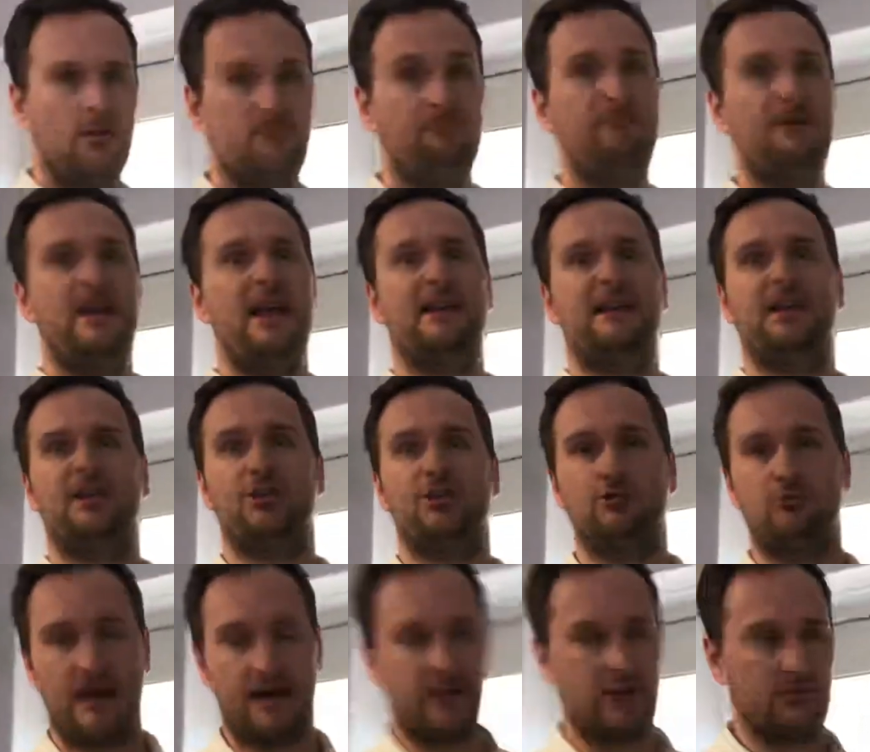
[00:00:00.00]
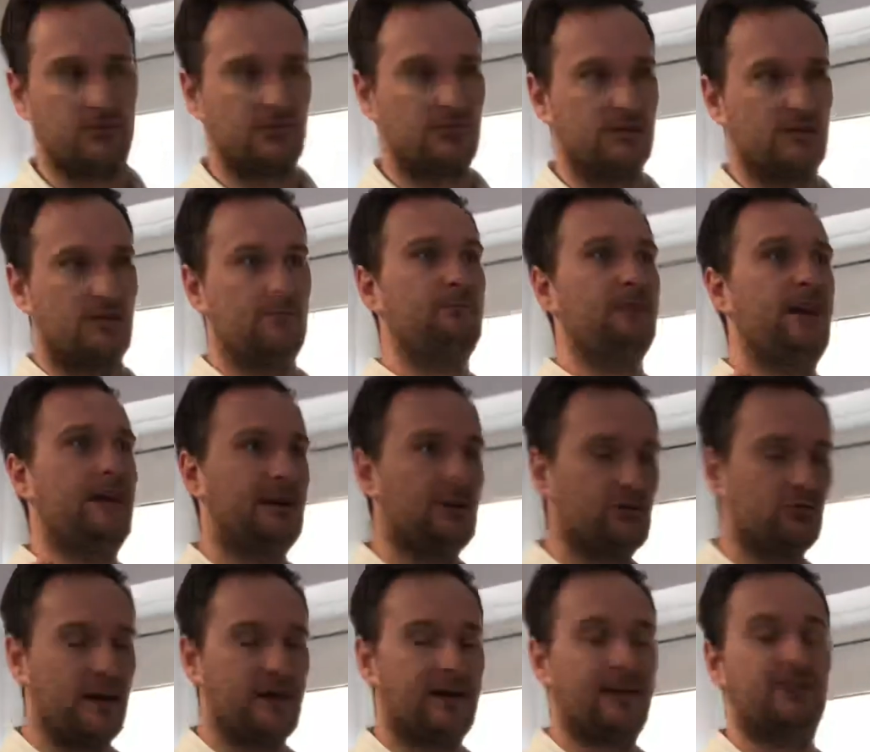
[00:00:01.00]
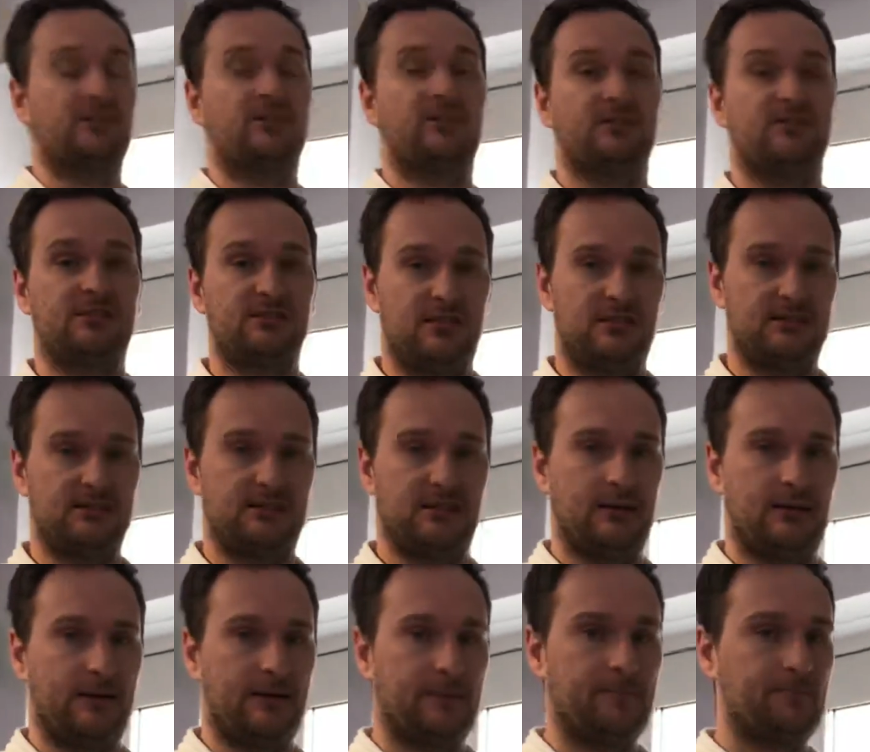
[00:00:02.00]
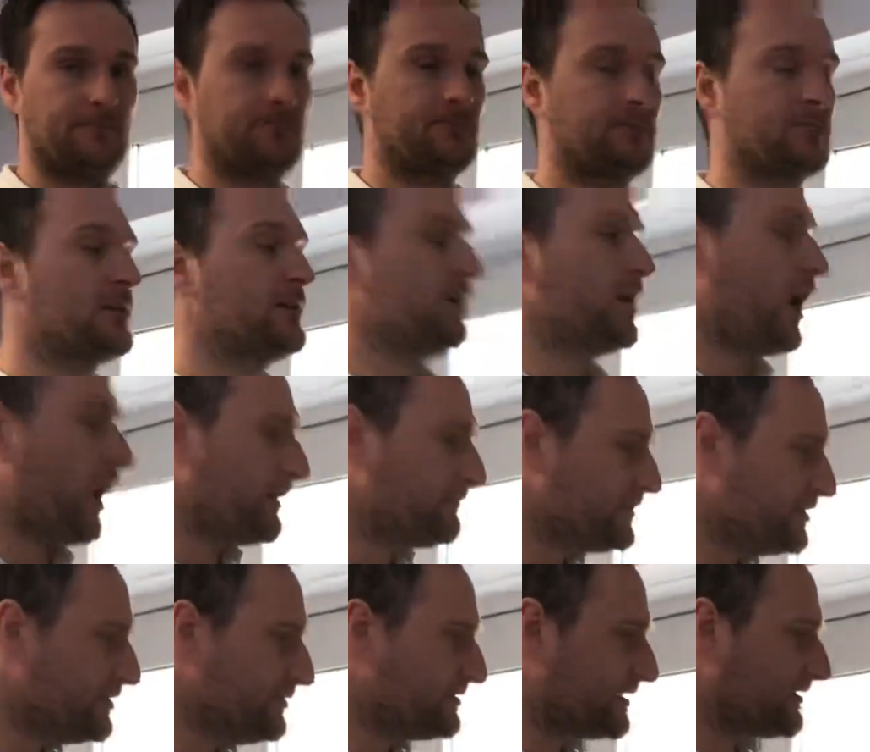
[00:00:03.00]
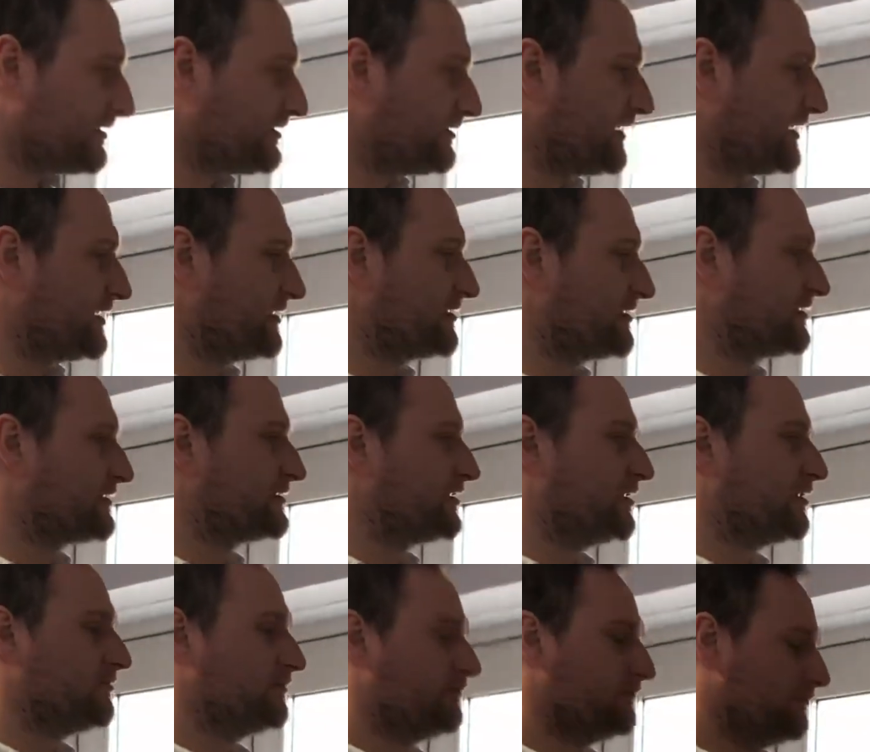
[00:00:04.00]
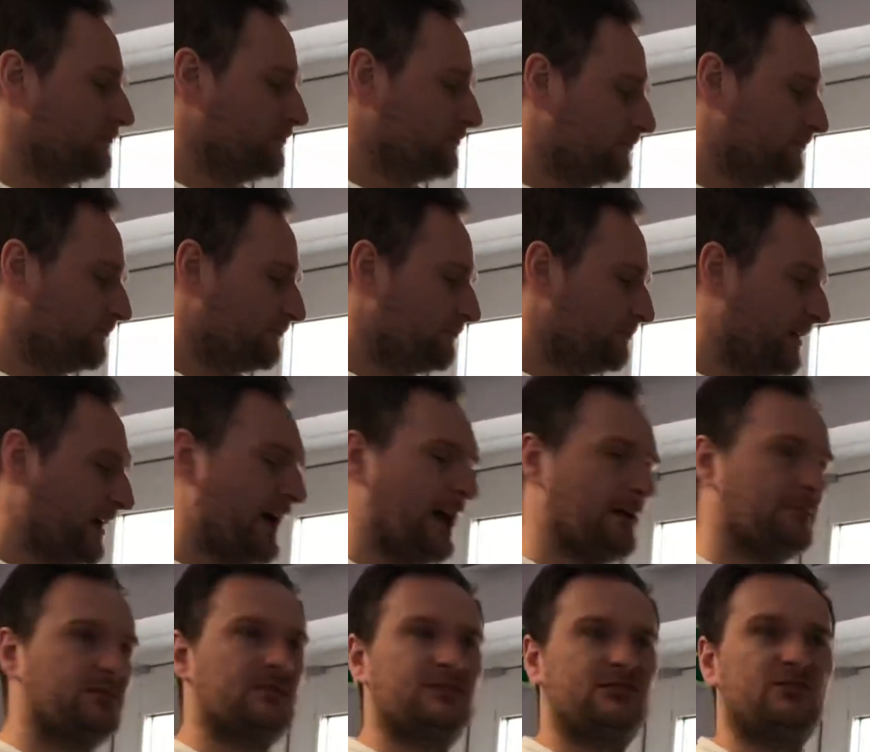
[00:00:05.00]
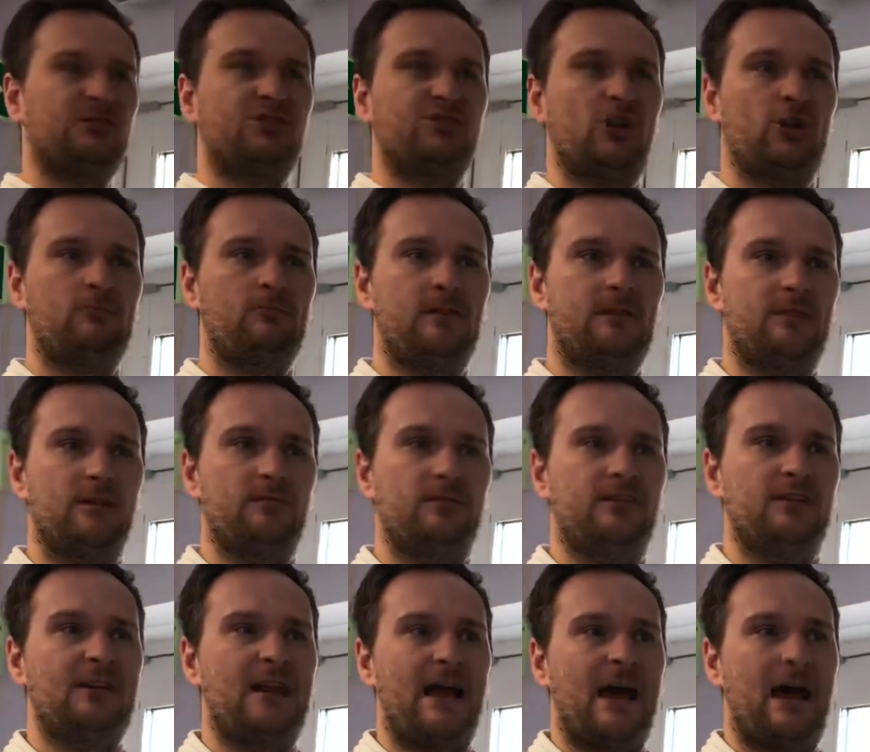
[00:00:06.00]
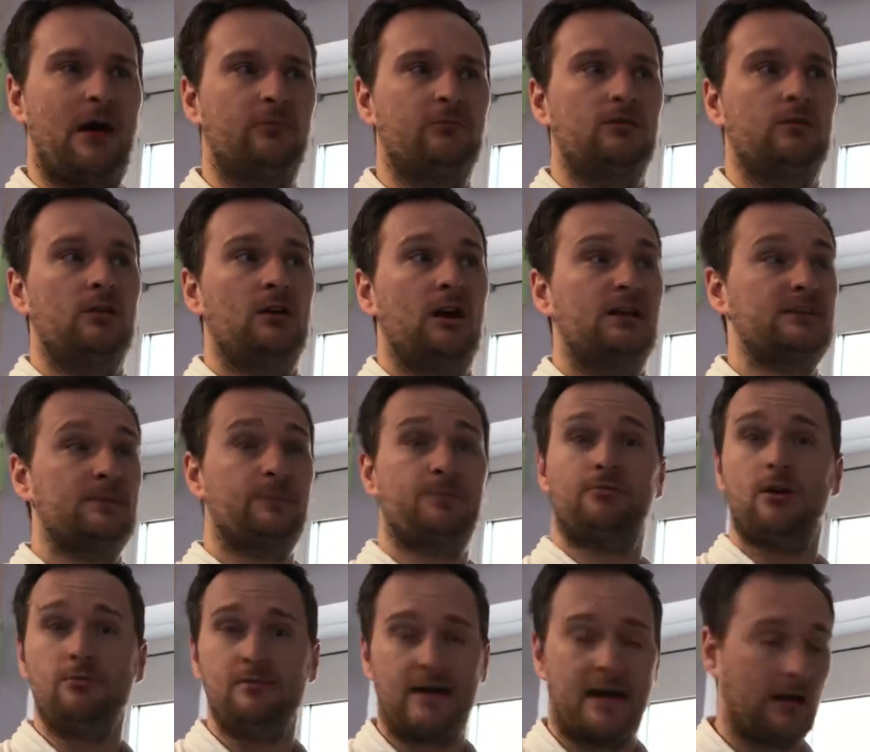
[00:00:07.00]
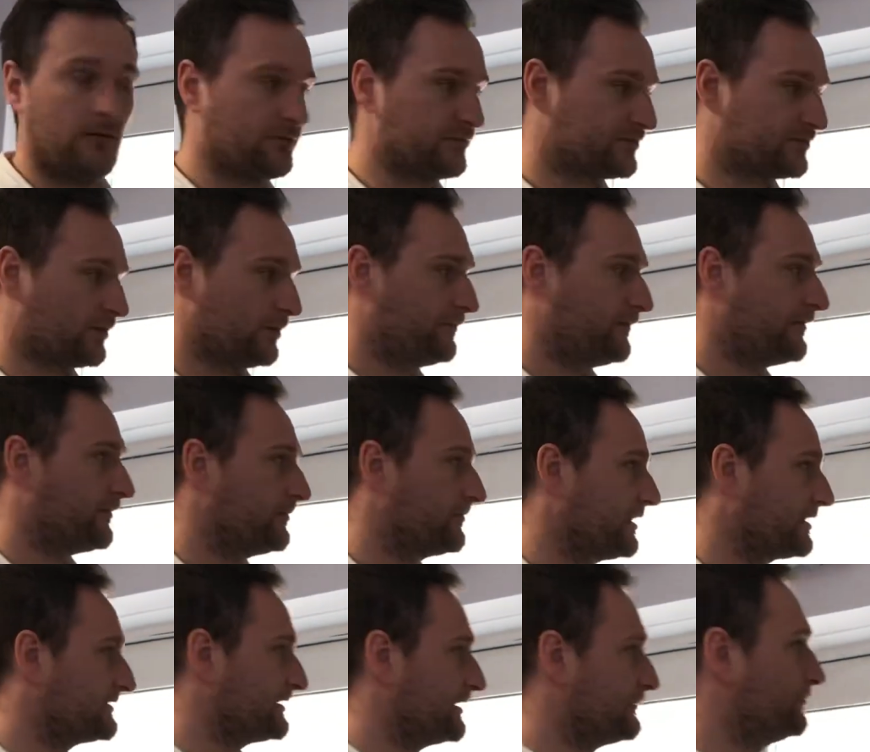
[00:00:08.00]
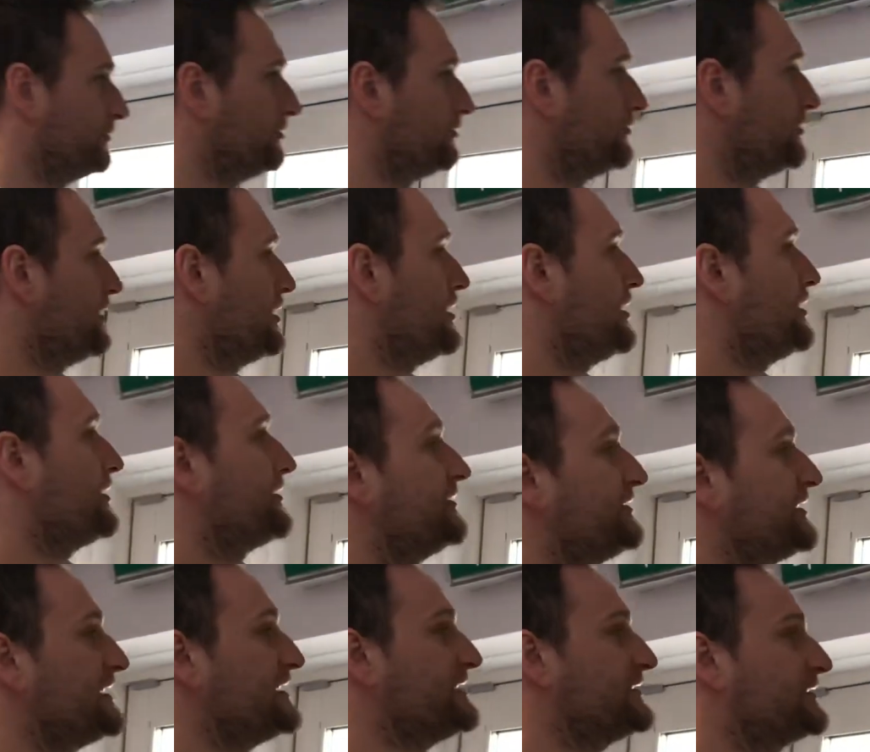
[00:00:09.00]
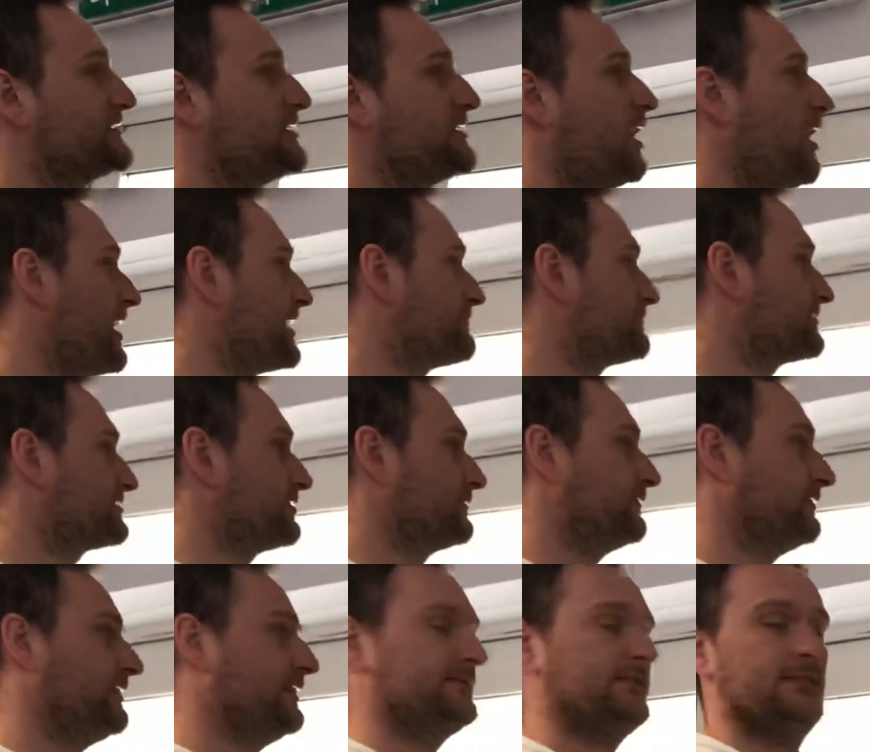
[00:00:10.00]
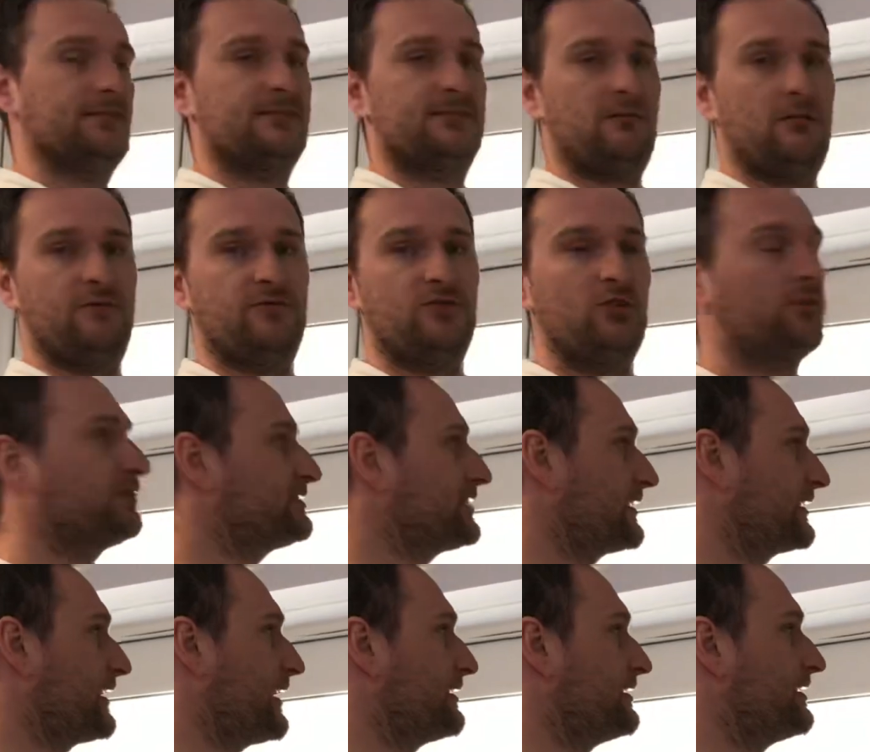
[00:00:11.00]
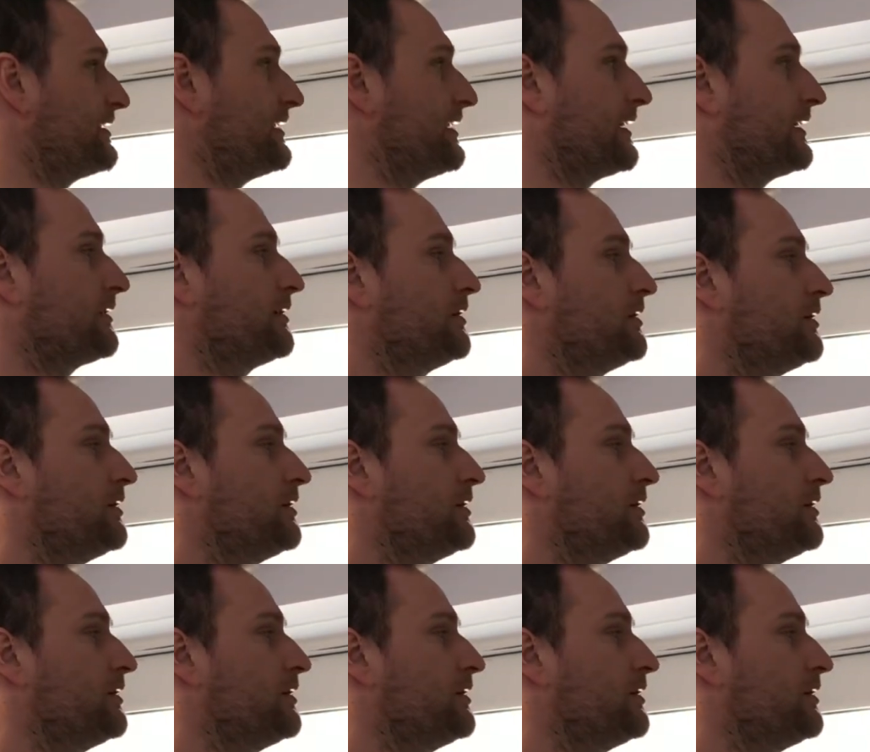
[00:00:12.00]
bearded dragons and bearded dragons consistently. I'm using things that perhaps show me the noun as a pronoun. So for example, these types of lizards. So I've not said again here,